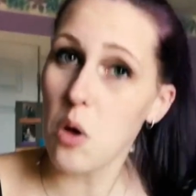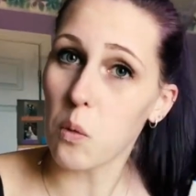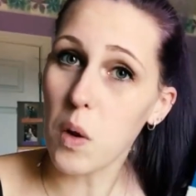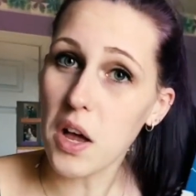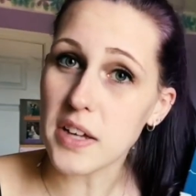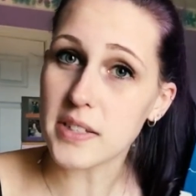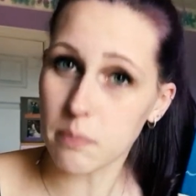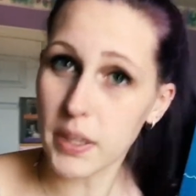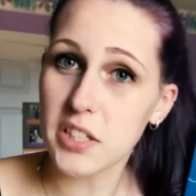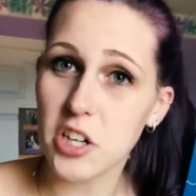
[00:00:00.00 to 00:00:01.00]
was
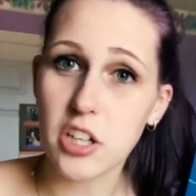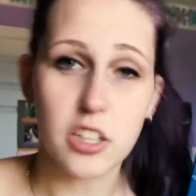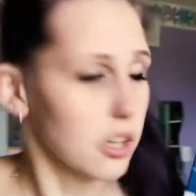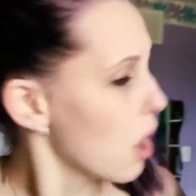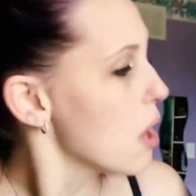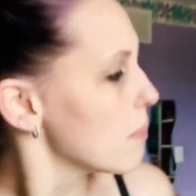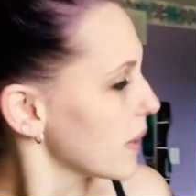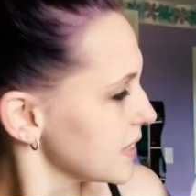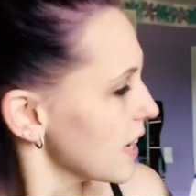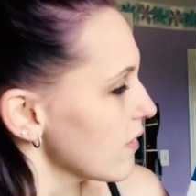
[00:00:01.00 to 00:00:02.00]
Big Turtle
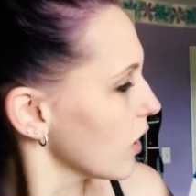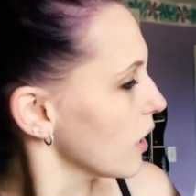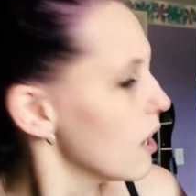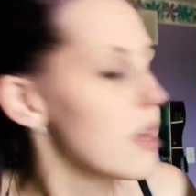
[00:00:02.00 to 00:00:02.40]
by David